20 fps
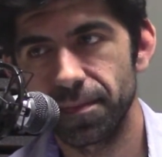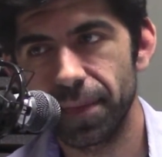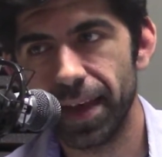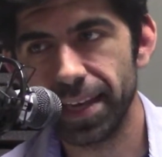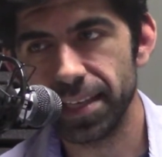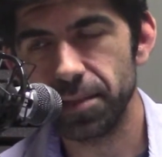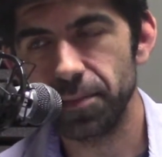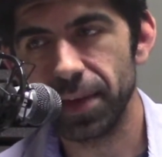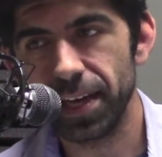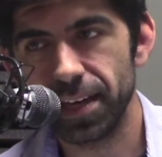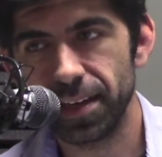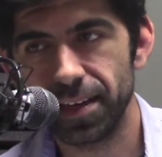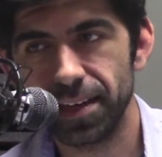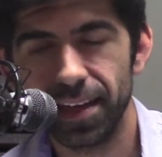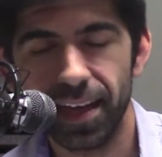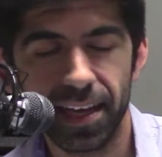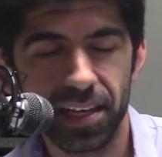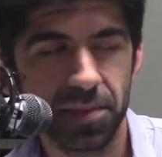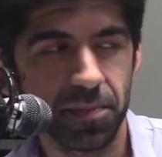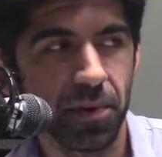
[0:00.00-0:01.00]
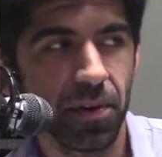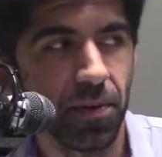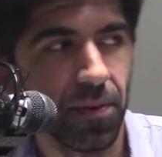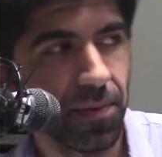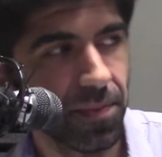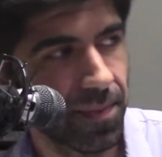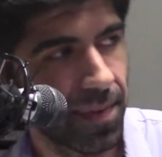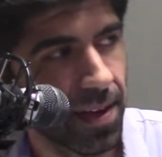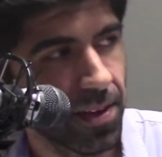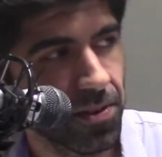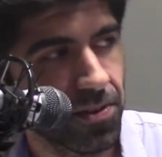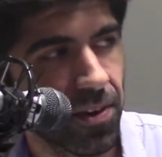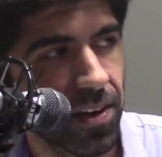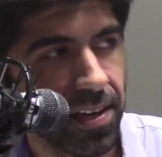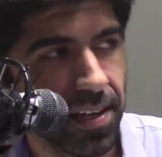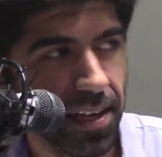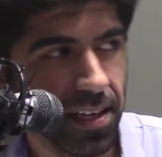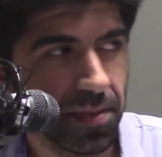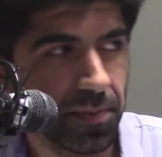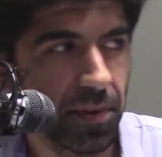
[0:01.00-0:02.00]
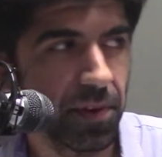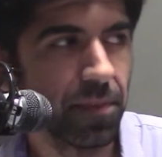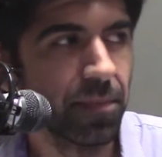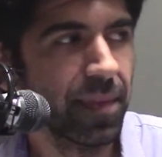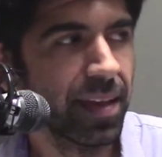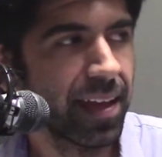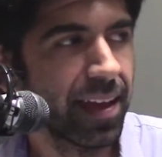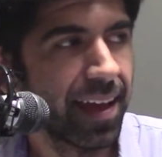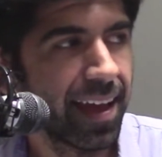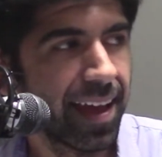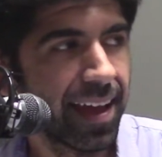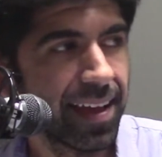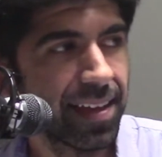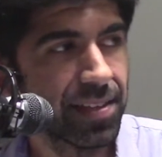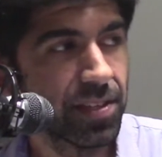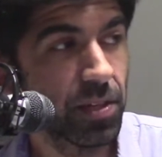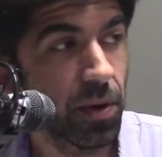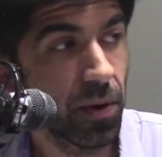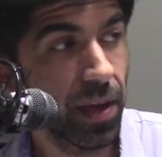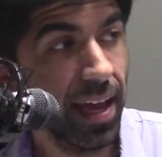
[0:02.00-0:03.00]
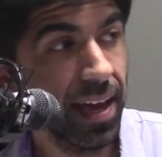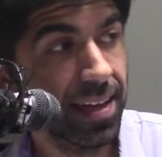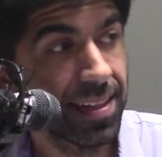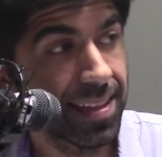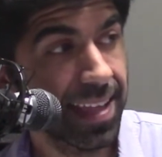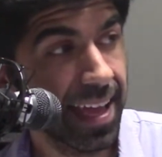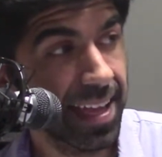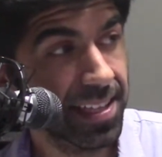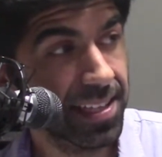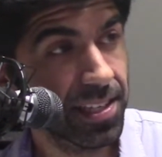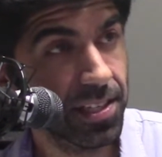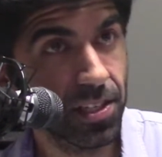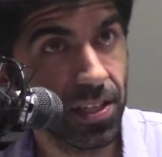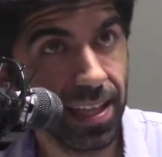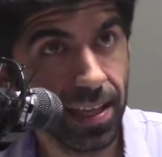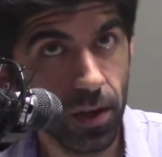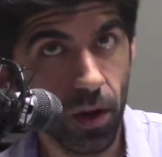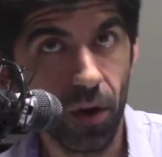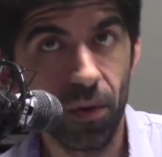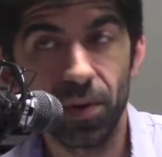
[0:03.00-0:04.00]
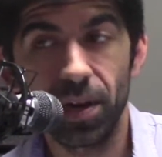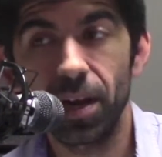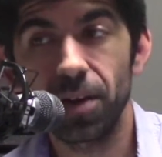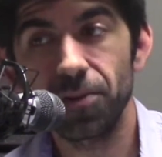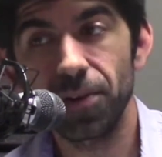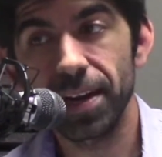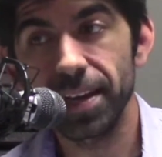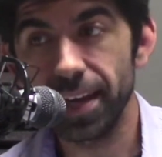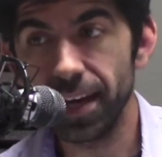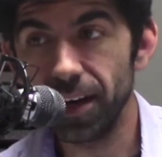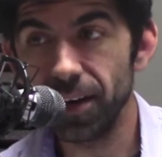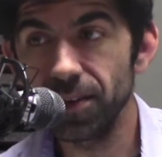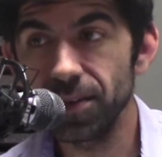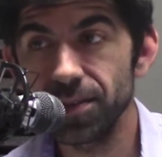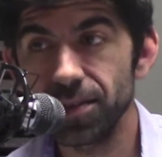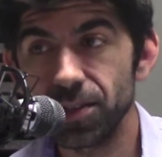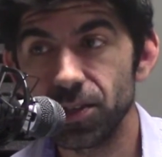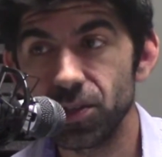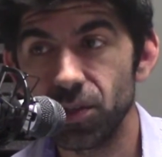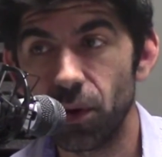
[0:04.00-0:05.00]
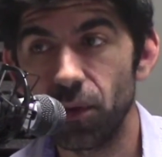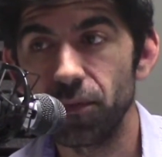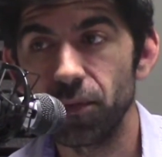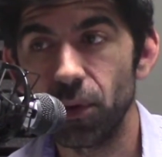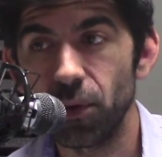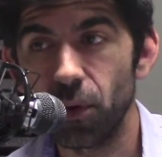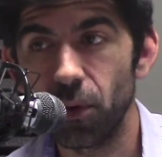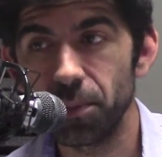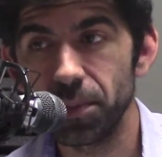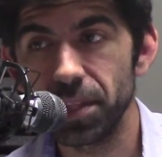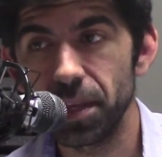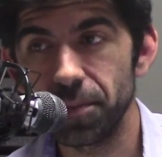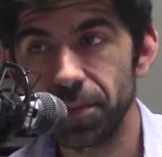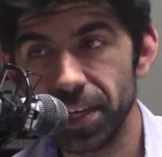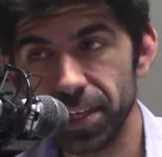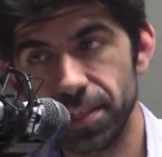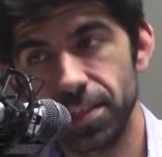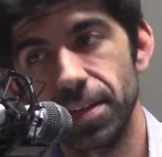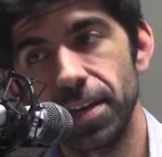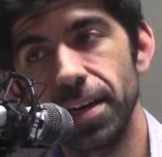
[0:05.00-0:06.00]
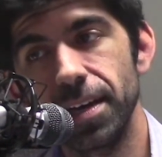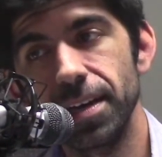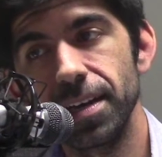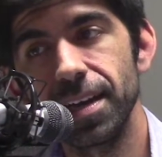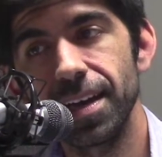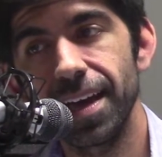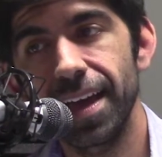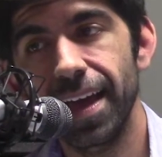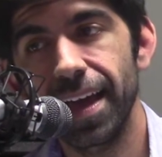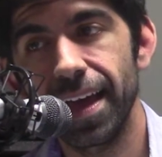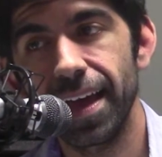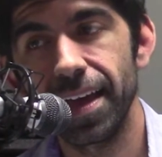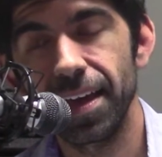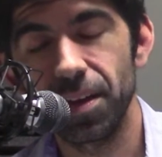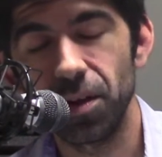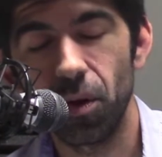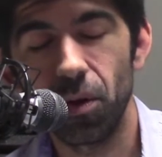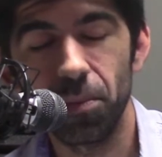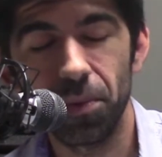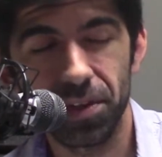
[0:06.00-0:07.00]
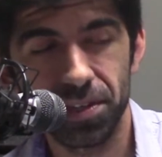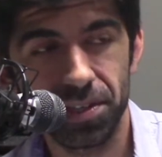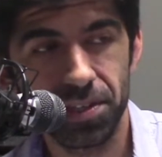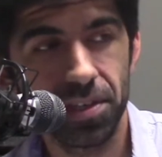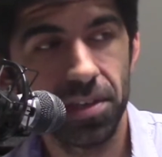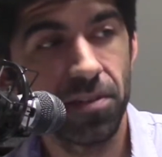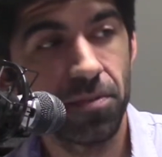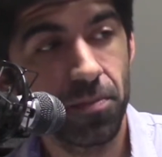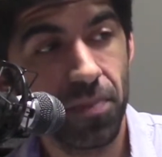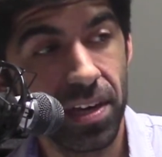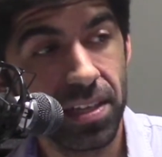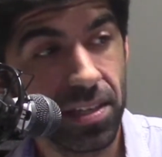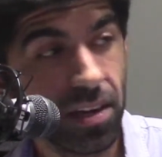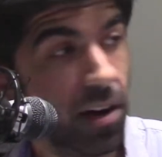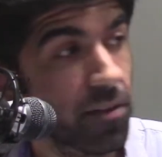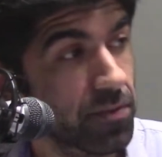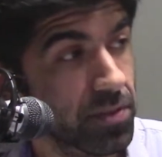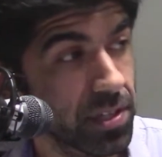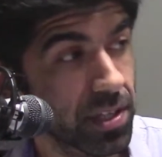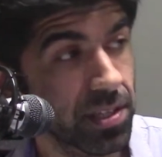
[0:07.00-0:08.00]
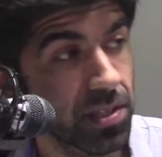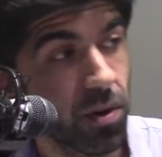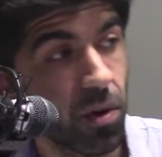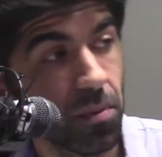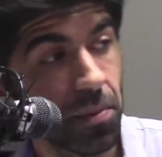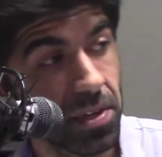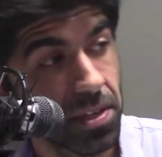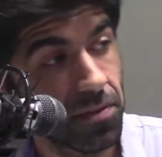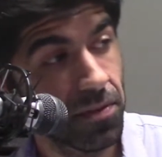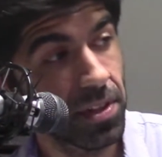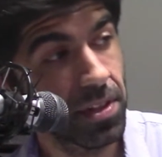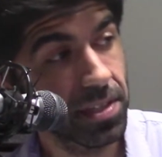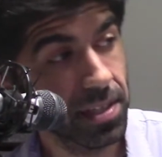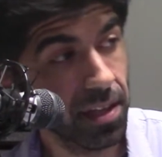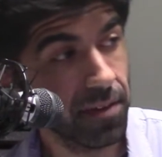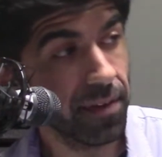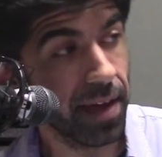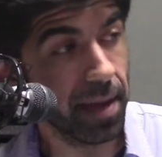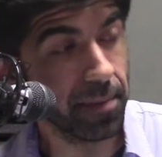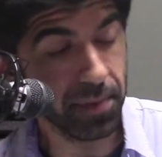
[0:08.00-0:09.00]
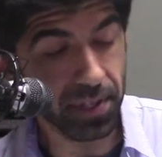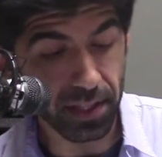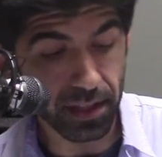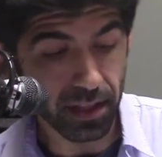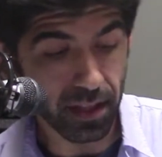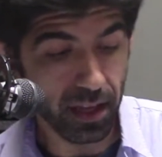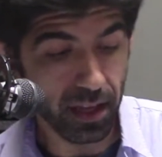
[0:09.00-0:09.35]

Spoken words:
Back to back. Expo. Electronic Expo. So yeah, that's going on right now. The show floor opened up yesterday and a whole bunch of press conferences and a whole bunch of other stuff happened.